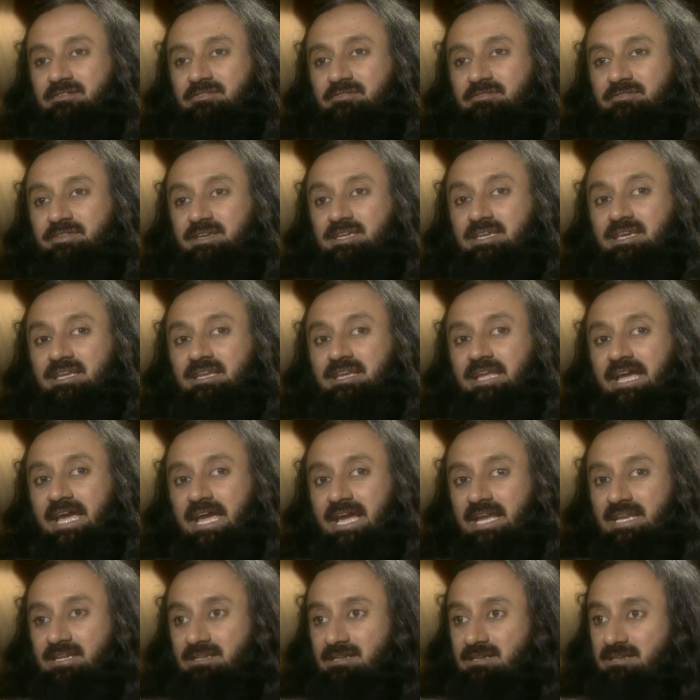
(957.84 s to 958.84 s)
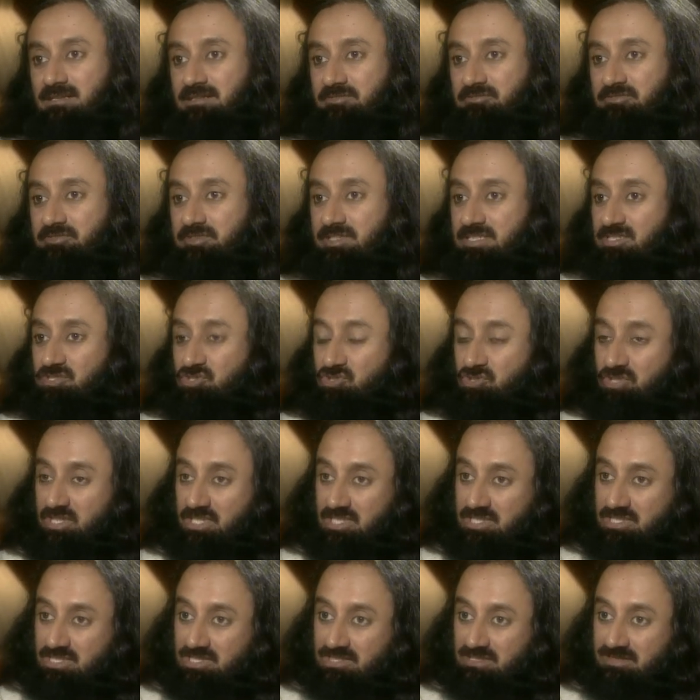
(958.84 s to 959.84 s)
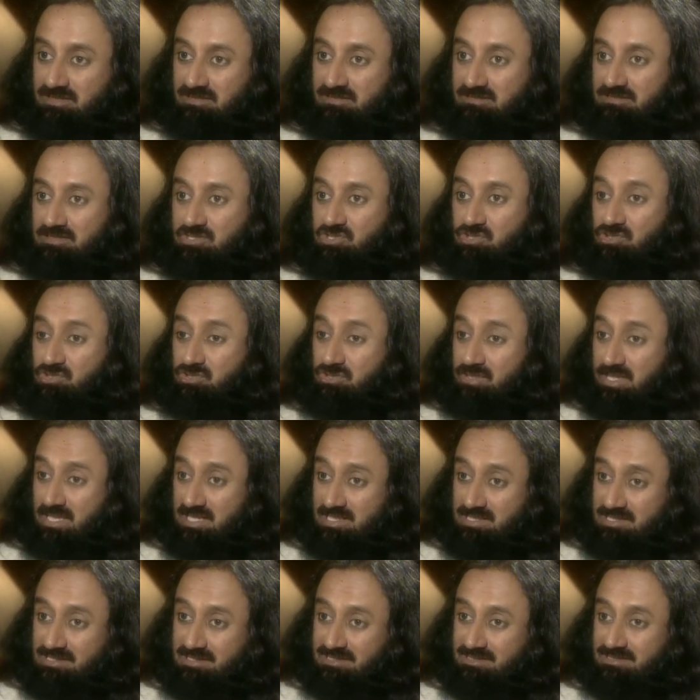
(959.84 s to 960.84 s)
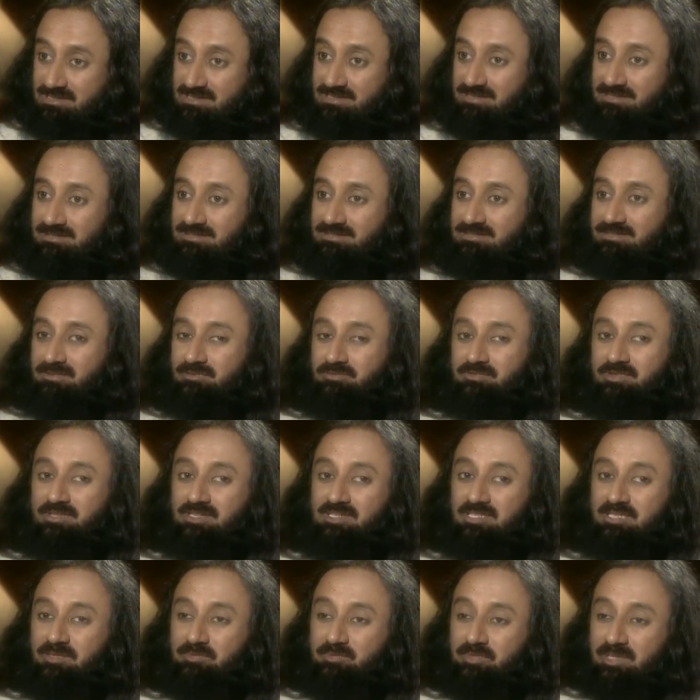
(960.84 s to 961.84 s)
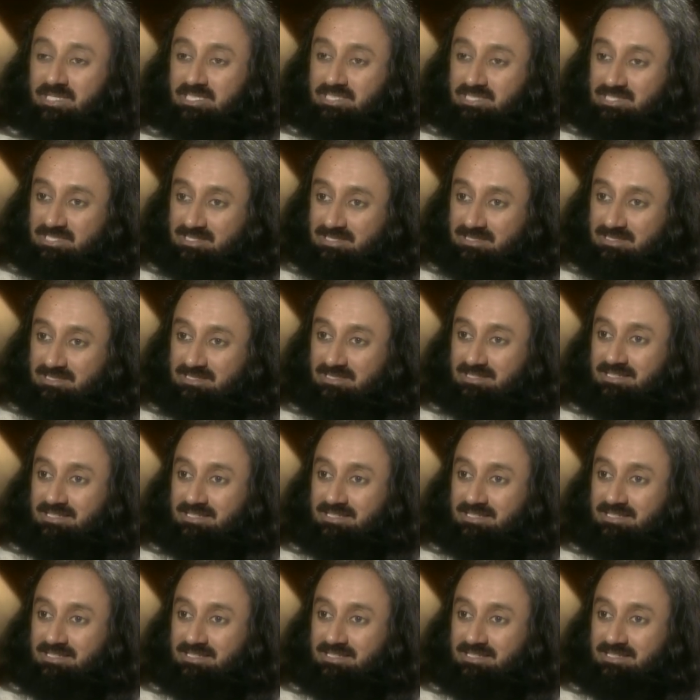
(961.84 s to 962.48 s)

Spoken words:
we can handle the frustration, stress, work pressure